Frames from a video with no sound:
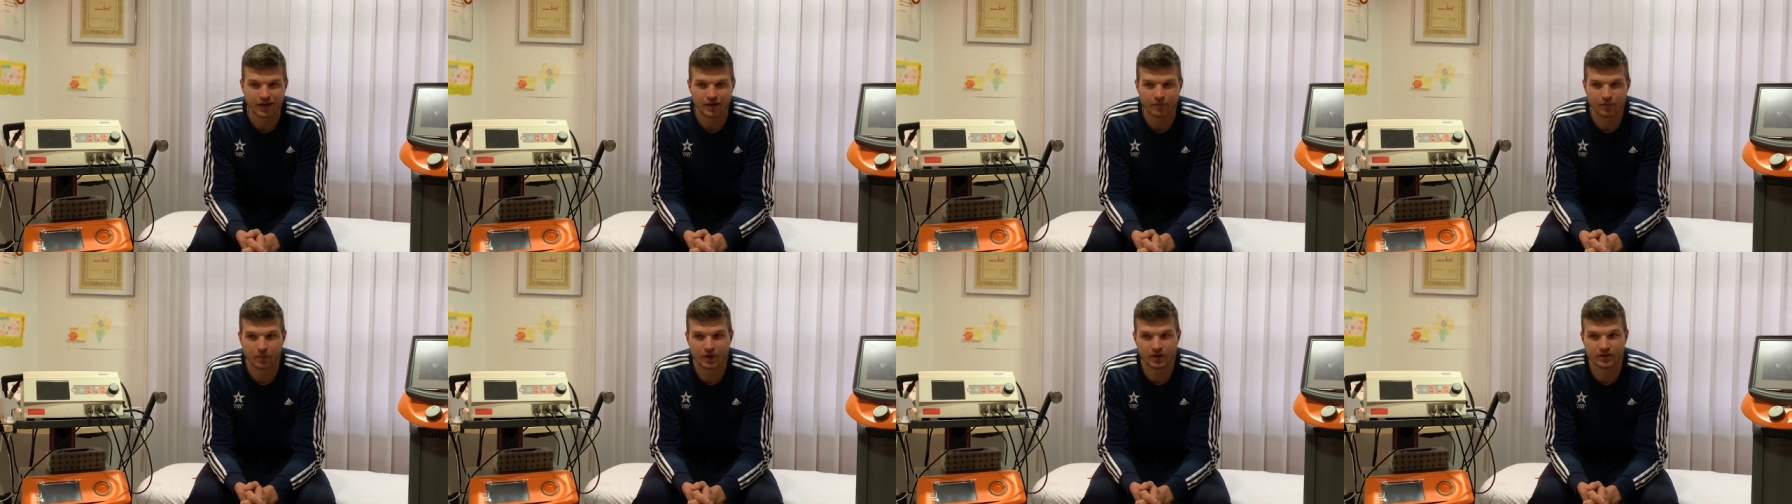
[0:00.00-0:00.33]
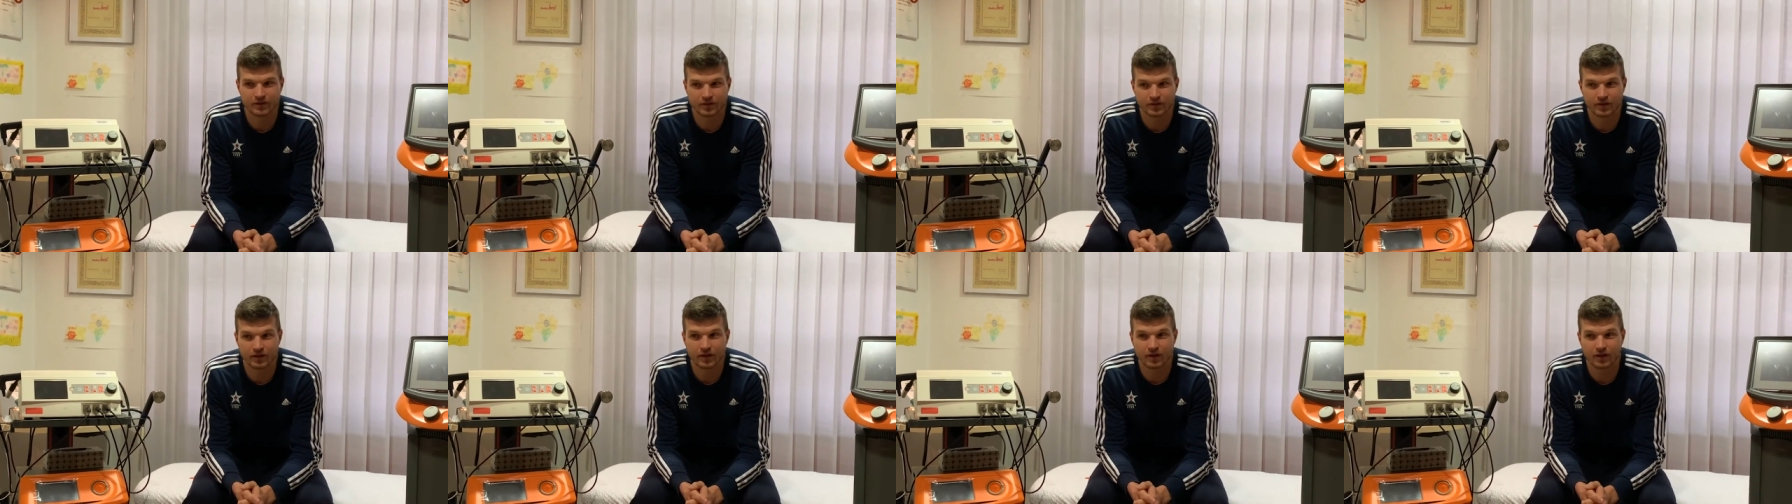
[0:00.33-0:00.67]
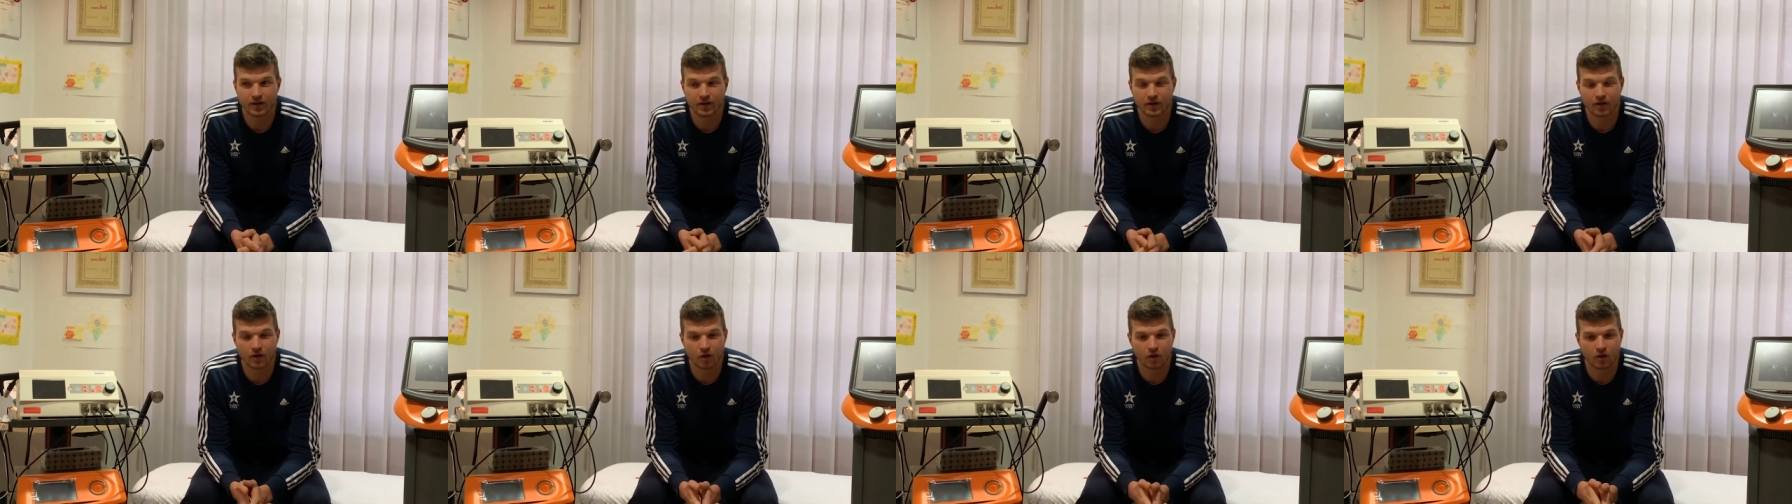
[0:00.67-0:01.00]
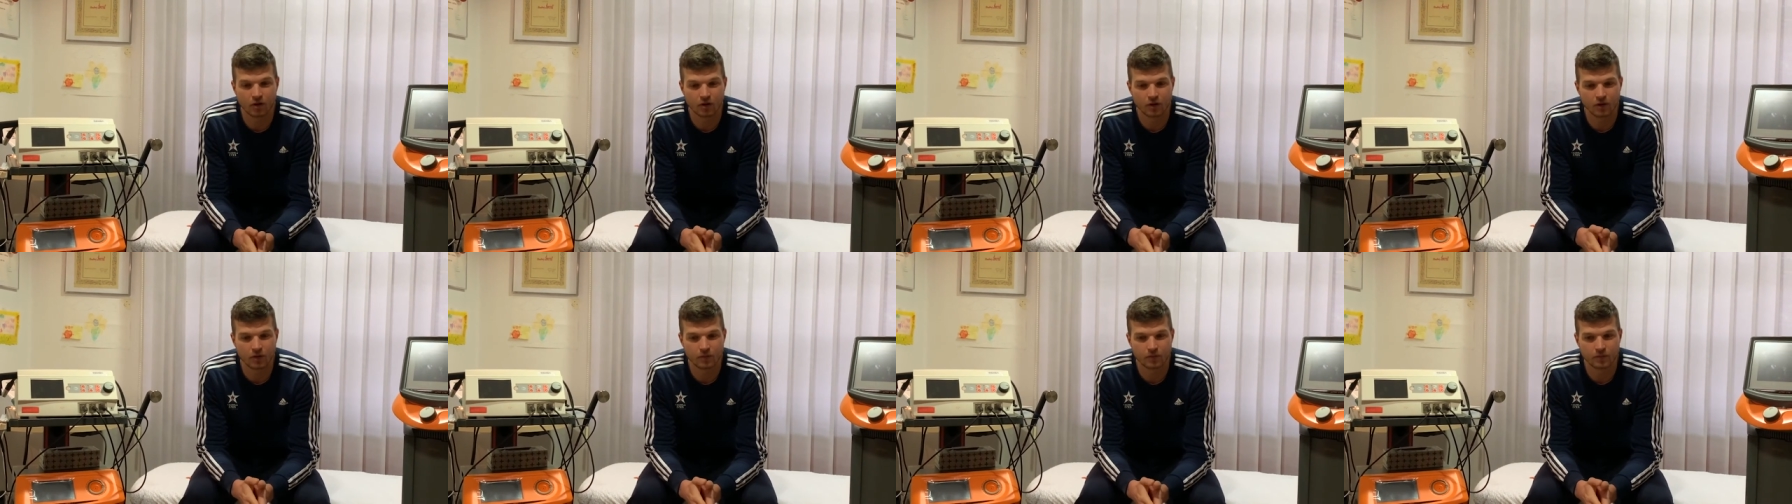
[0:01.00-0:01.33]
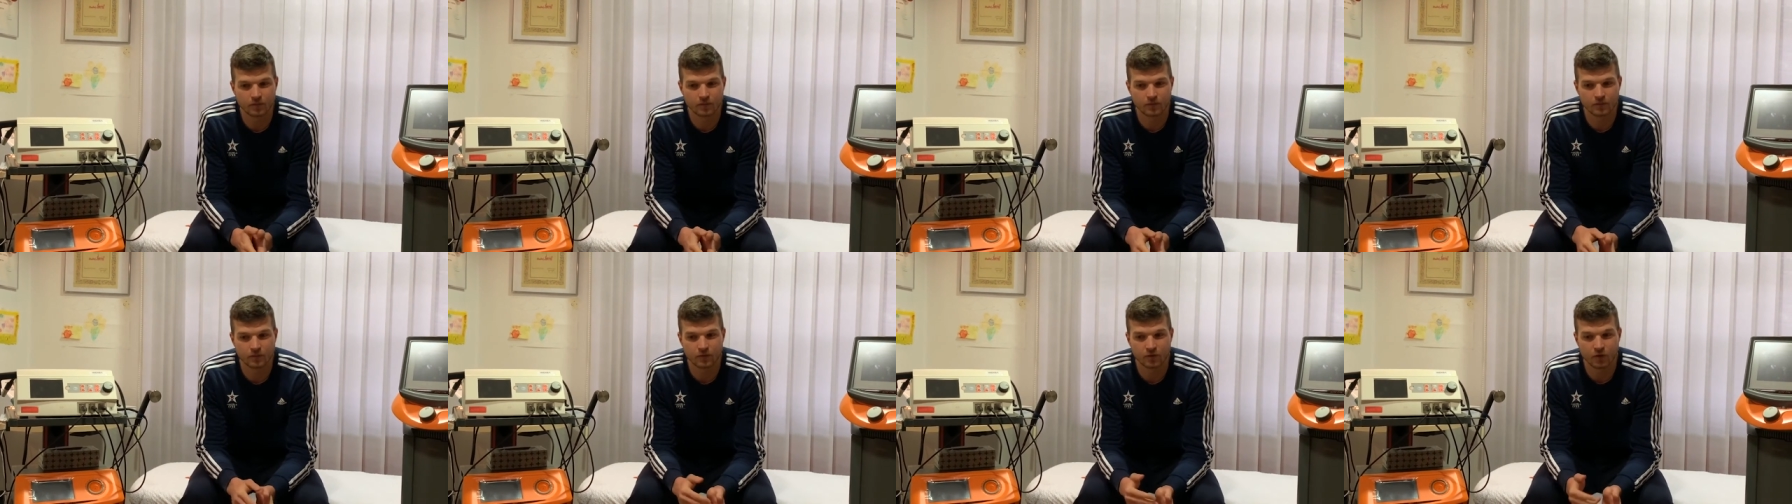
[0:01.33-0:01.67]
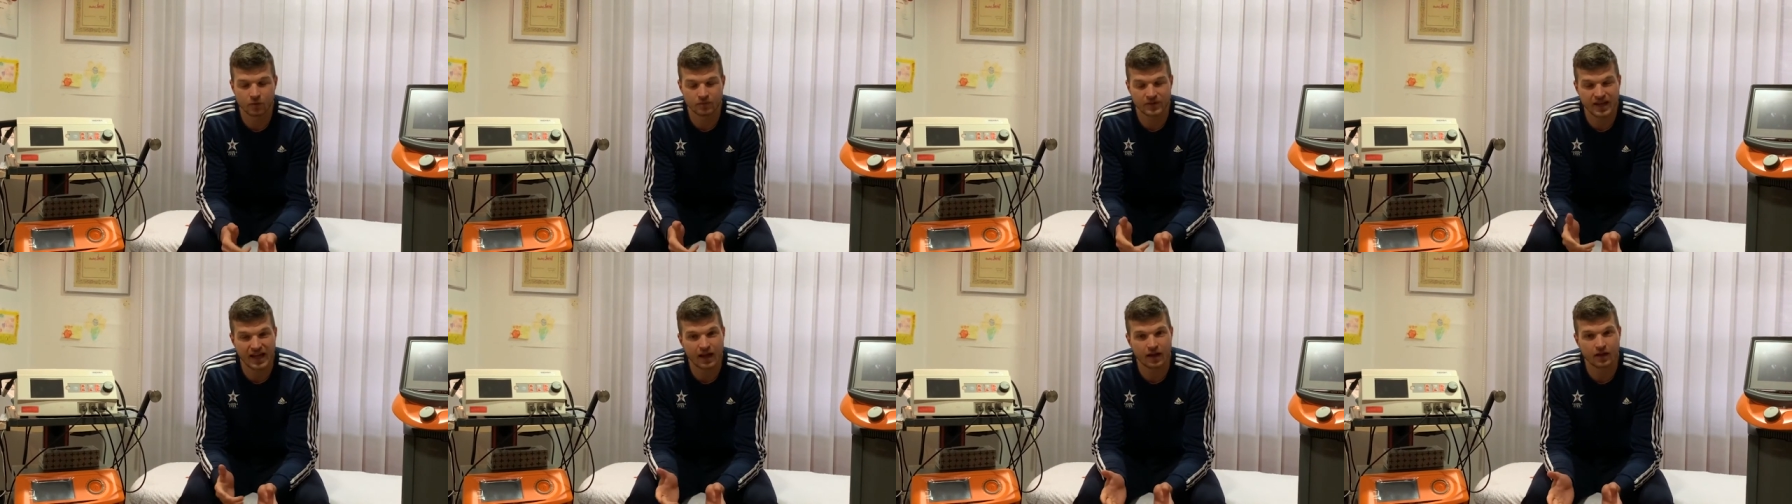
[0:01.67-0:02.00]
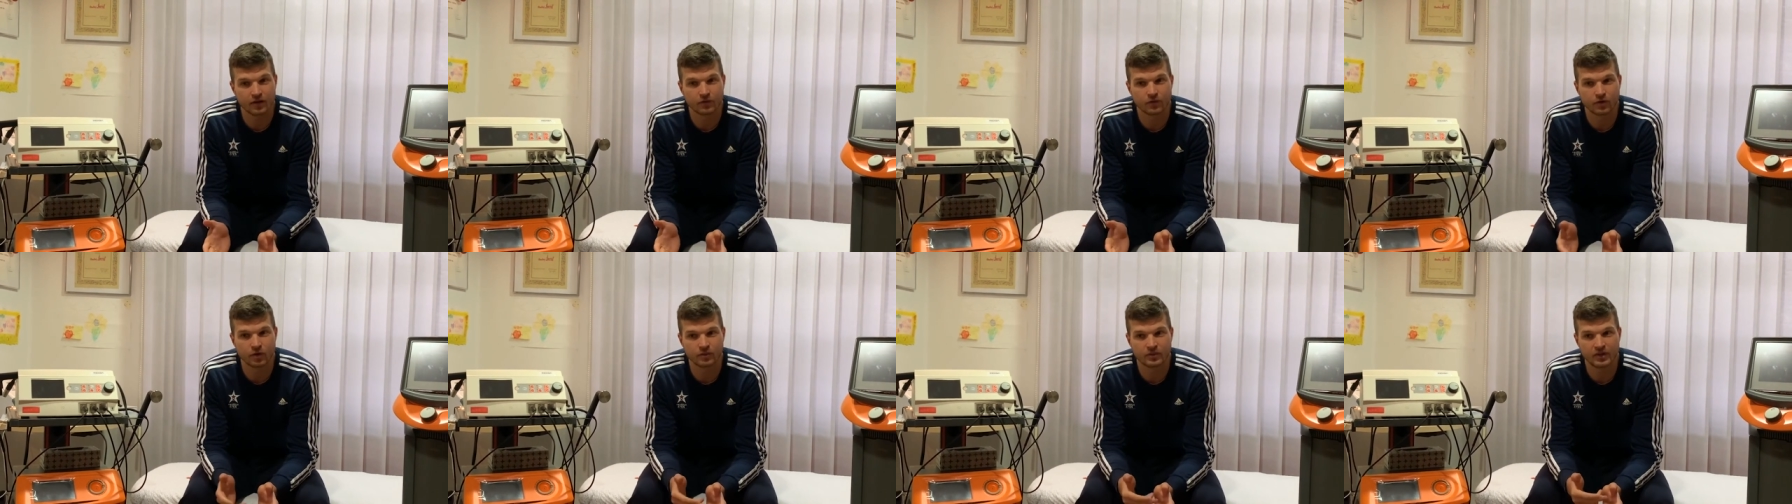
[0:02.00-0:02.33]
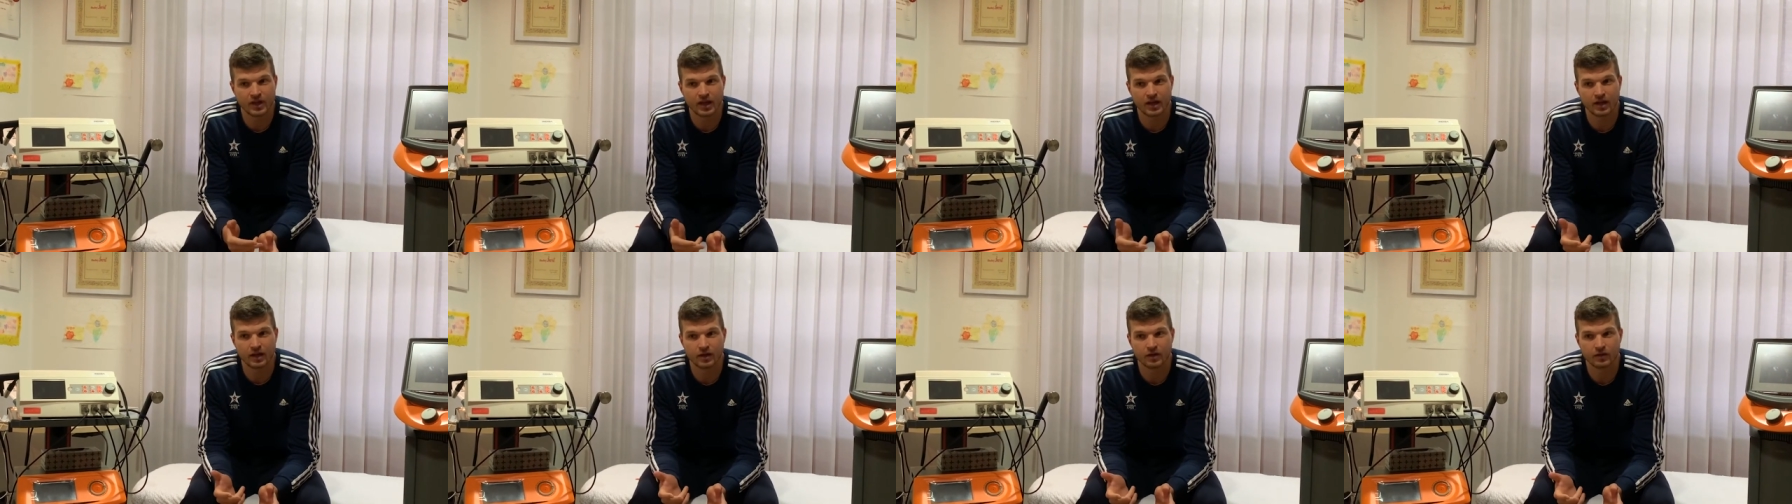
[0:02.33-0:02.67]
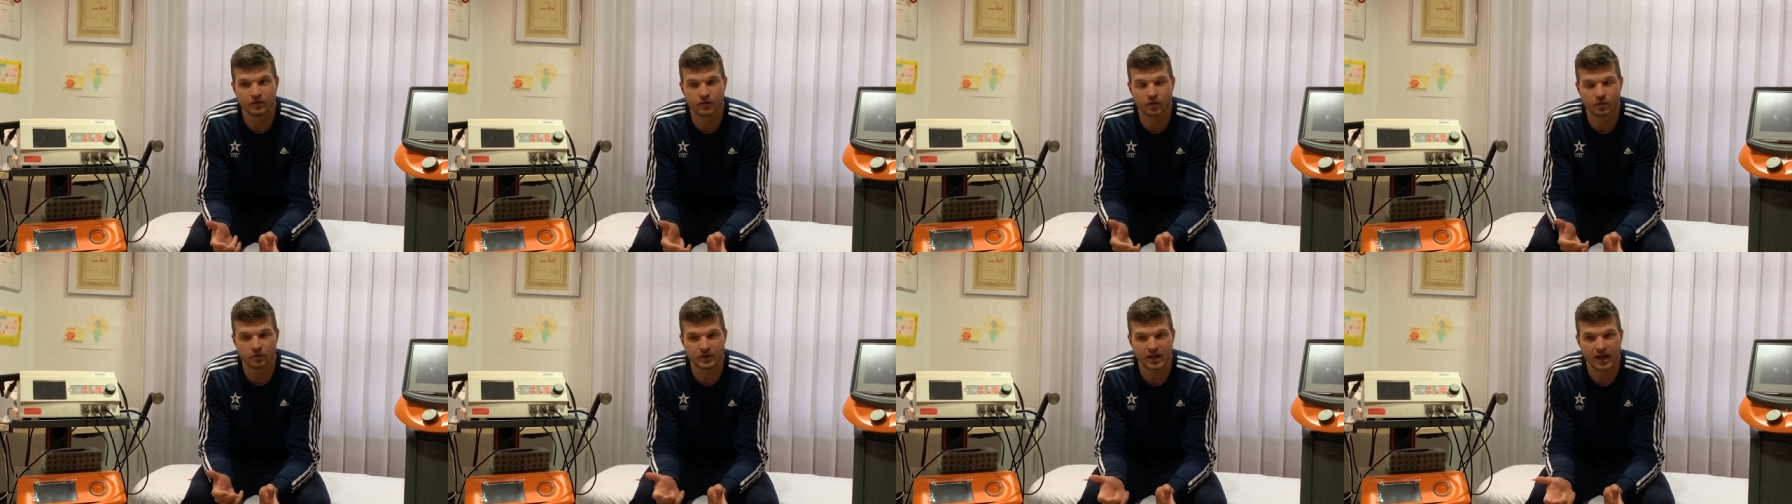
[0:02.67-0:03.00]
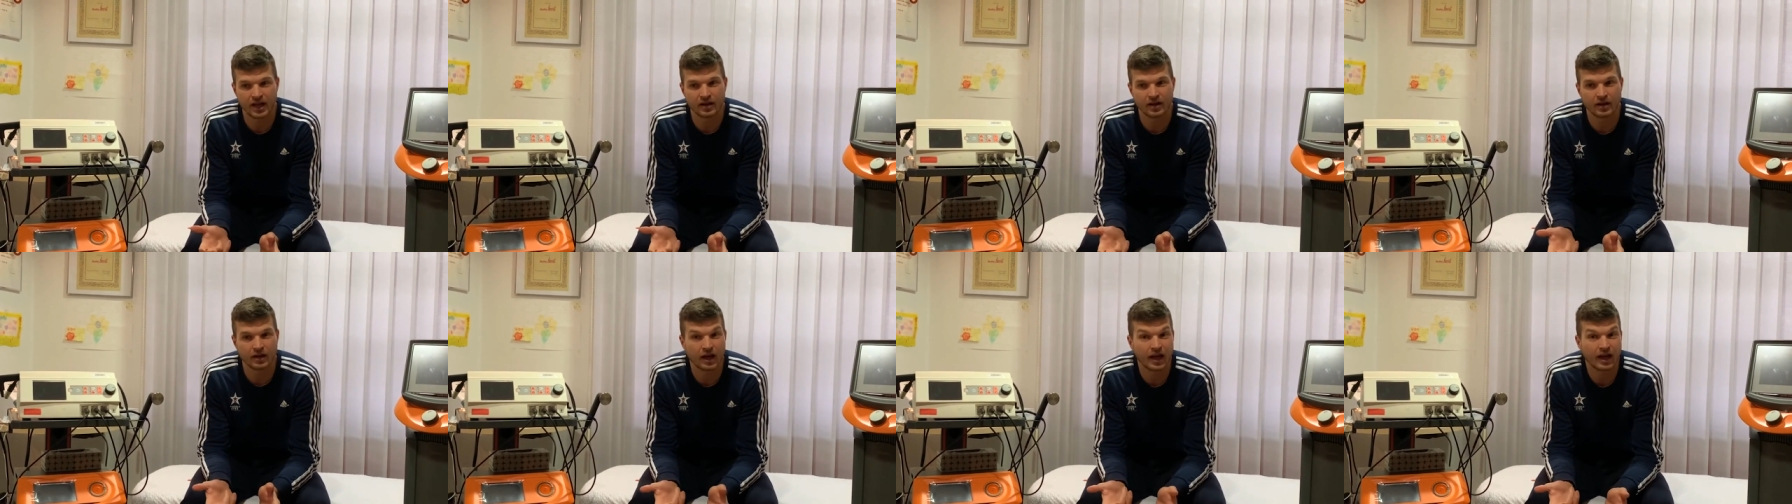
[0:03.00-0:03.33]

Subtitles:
But from then